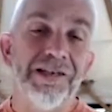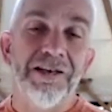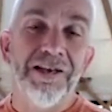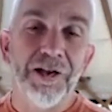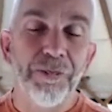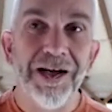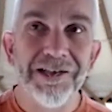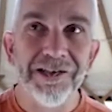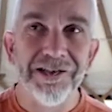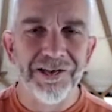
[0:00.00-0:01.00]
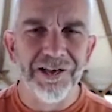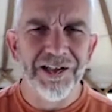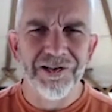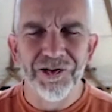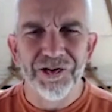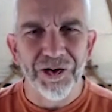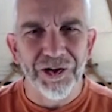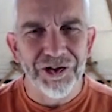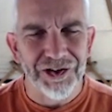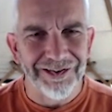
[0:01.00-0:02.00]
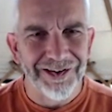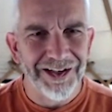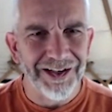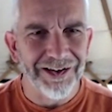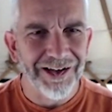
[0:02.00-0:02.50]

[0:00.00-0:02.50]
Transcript: I think the practice is an astonishing thing,